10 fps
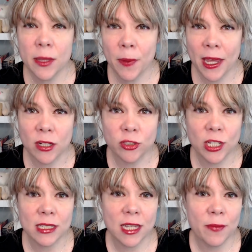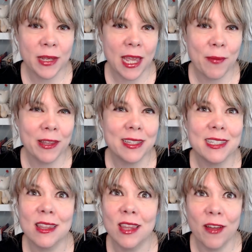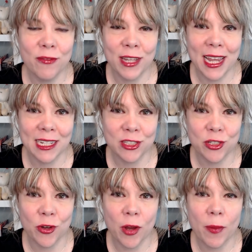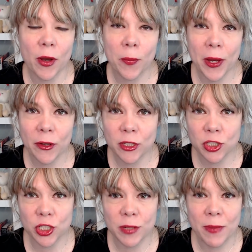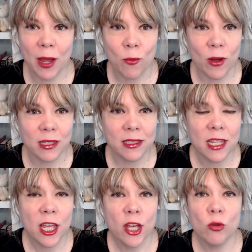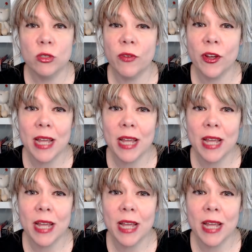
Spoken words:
the panel, Jessica McCabe had this lovely anecdote about a parent she met once who was very